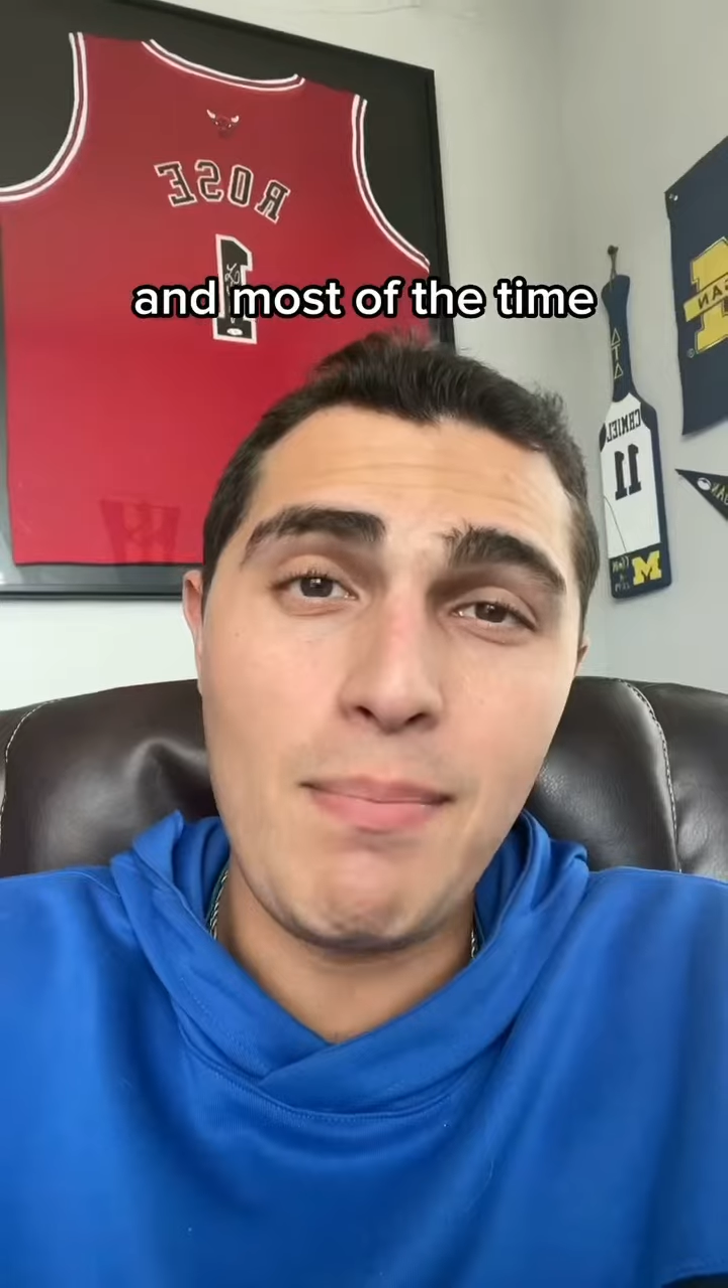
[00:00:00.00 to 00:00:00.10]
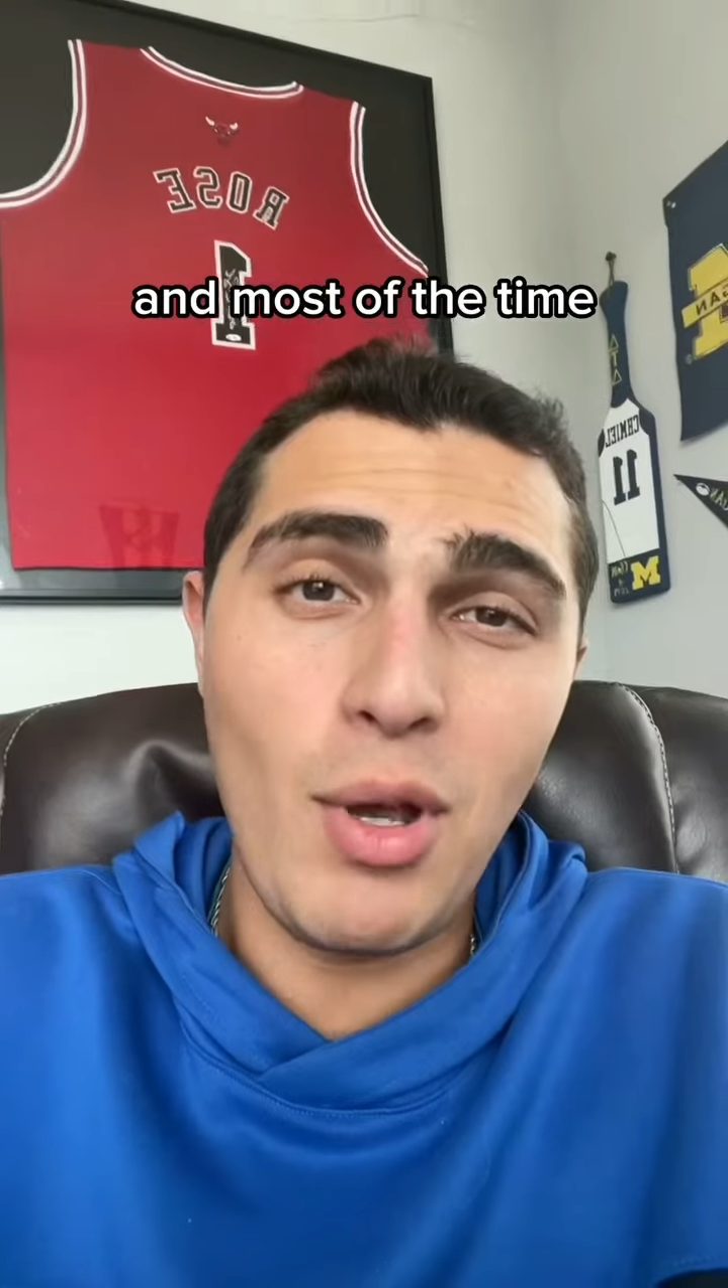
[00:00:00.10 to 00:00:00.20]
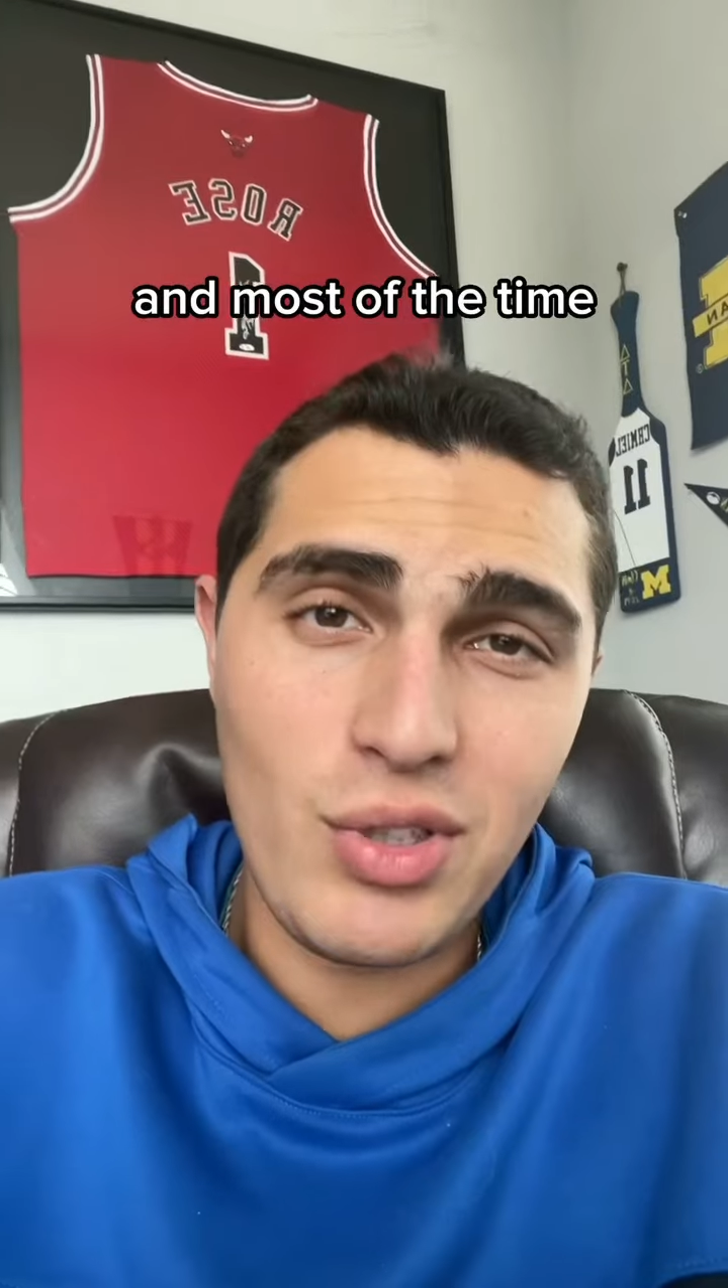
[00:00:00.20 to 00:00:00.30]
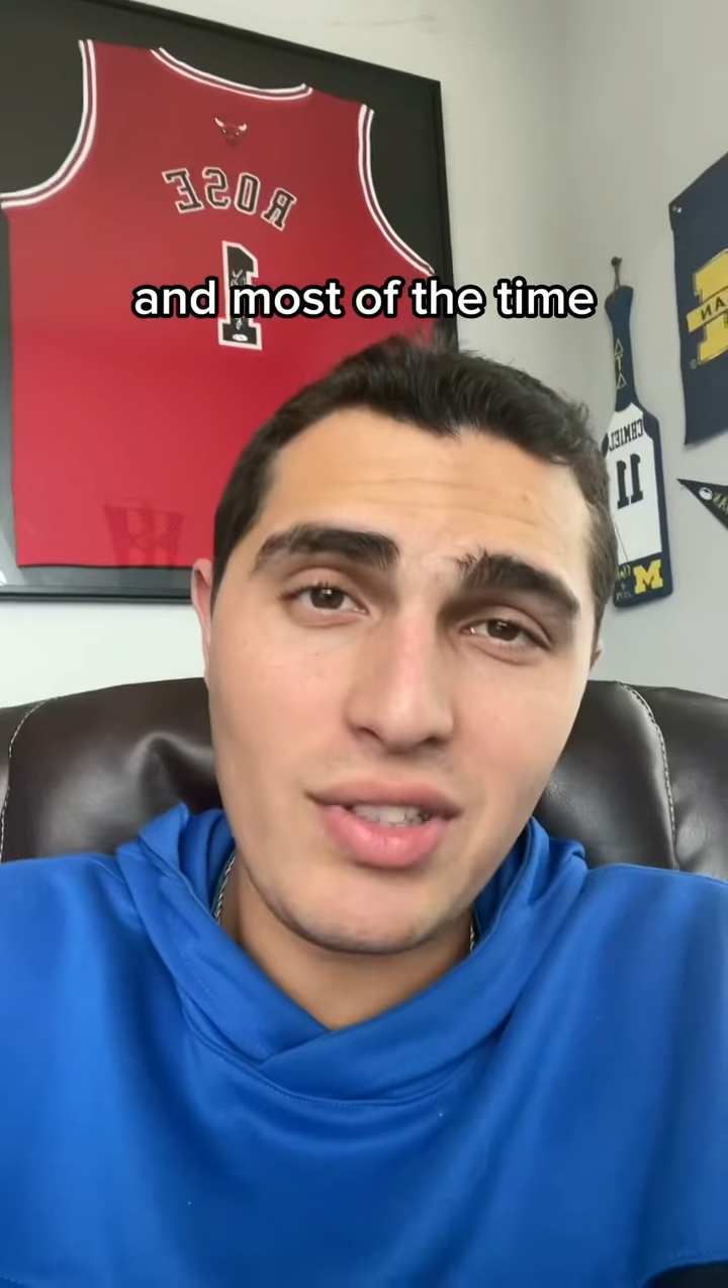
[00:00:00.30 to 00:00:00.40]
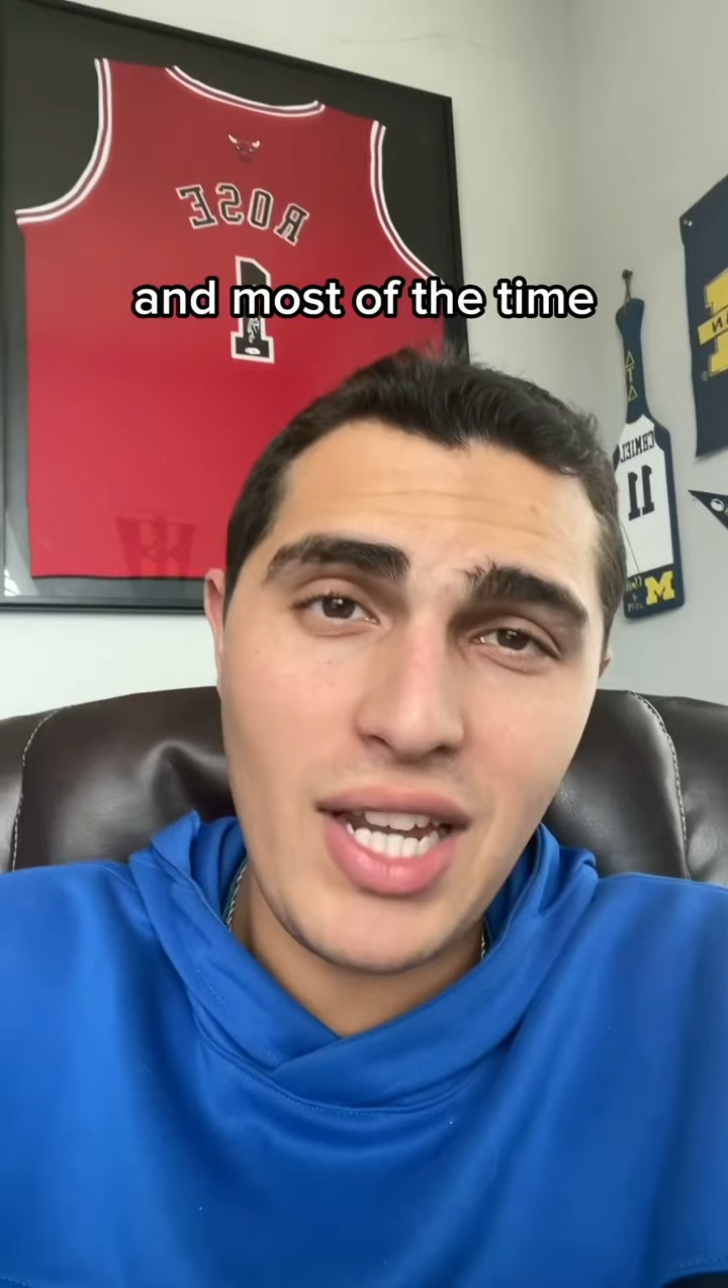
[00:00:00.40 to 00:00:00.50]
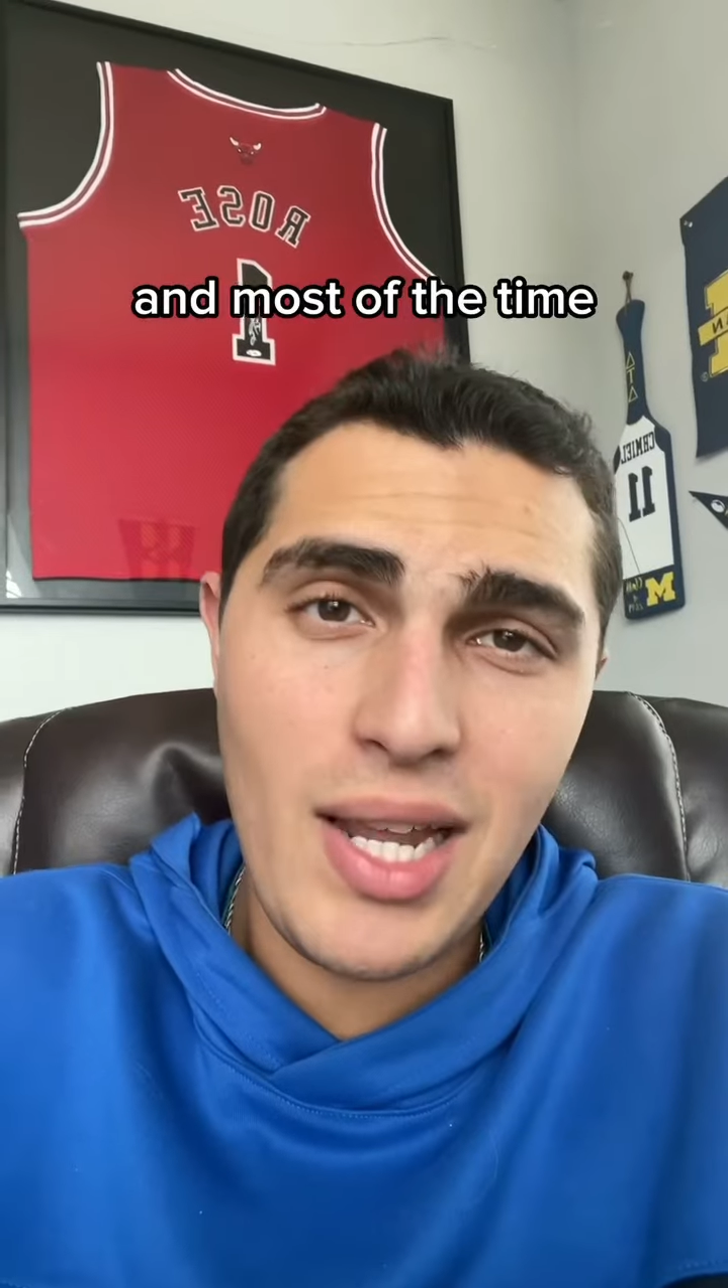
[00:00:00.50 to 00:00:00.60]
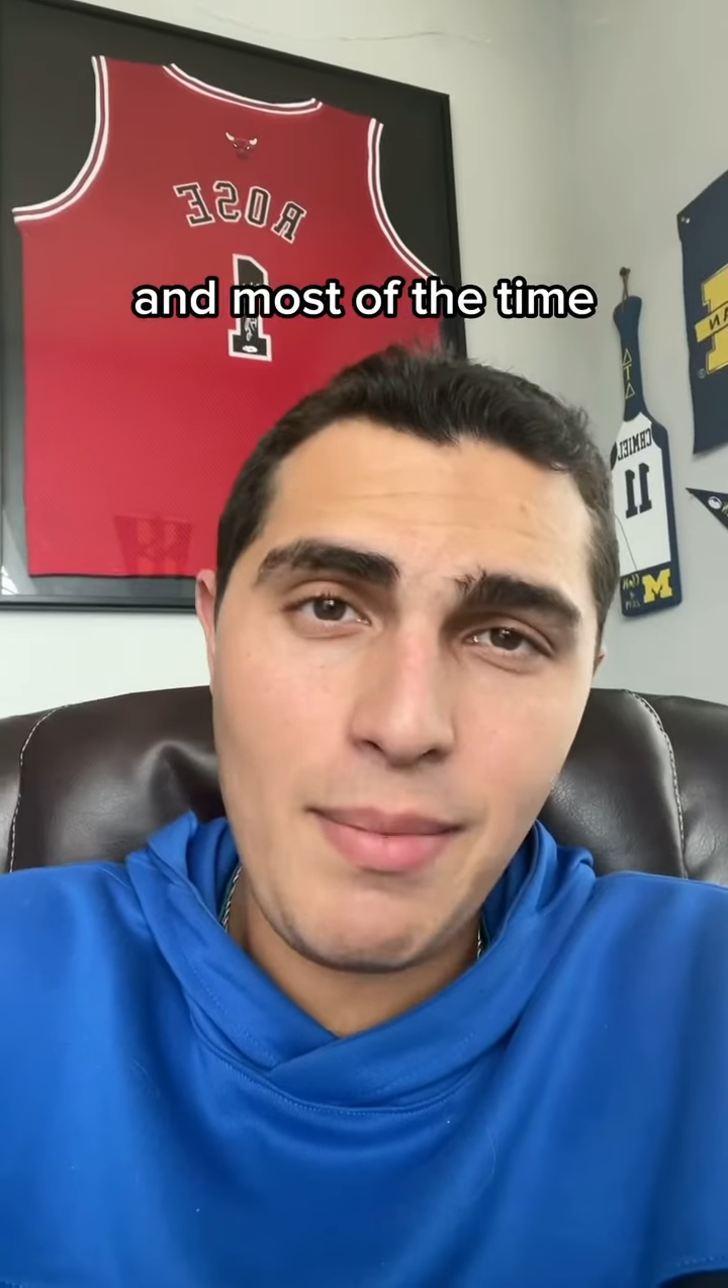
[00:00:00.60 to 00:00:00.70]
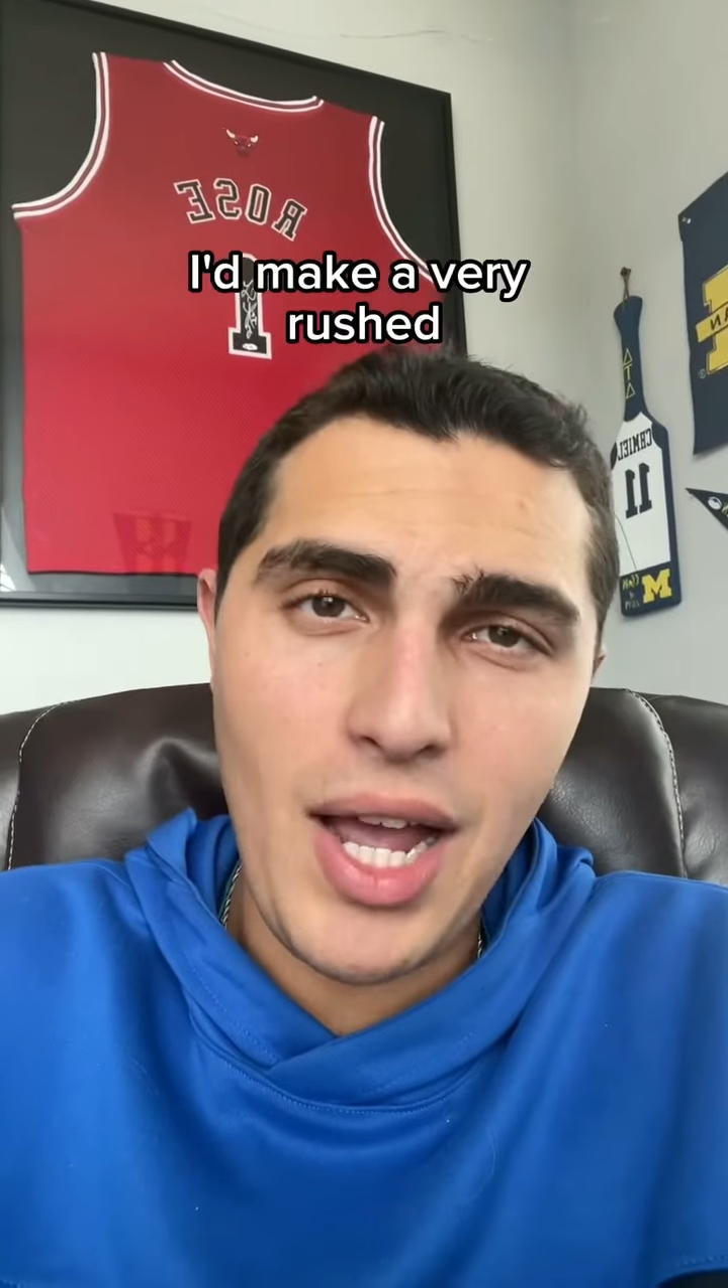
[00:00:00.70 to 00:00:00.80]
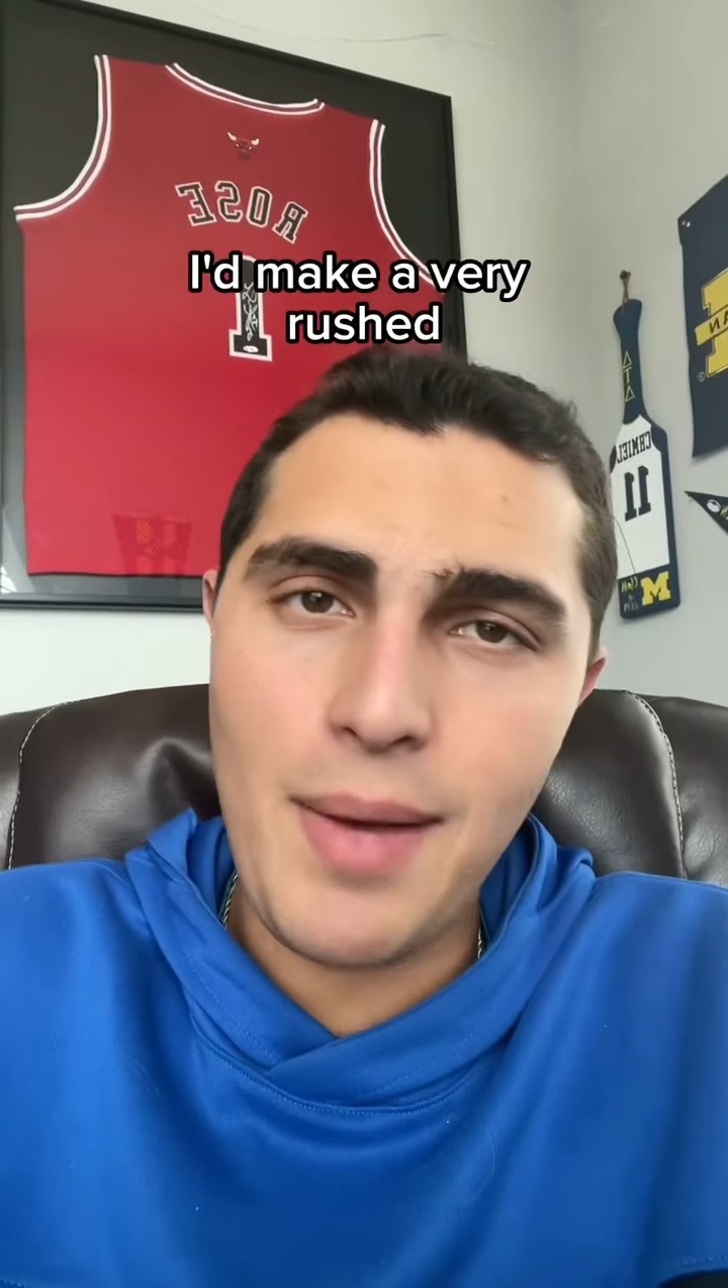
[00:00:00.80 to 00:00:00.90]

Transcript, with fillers: most of the time,